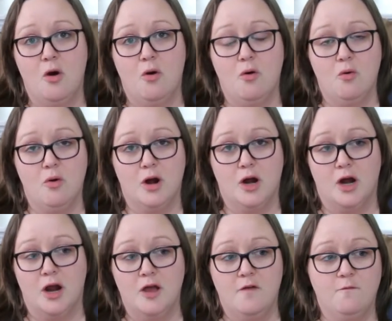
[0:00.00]

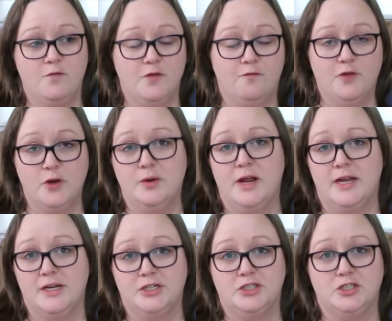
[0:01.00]
or the food
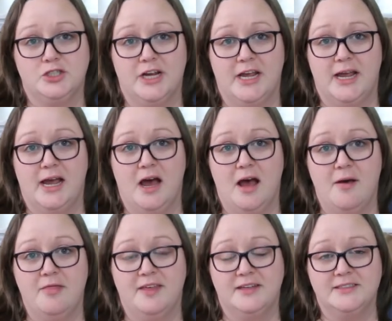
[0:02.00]
industry,
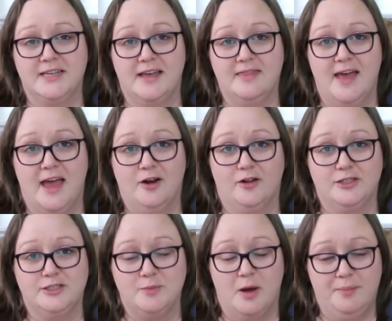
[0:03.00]
uh, things like that, and all
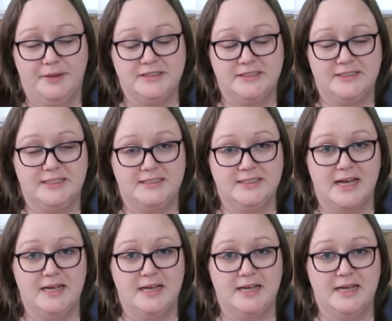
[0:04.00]
the small businesses,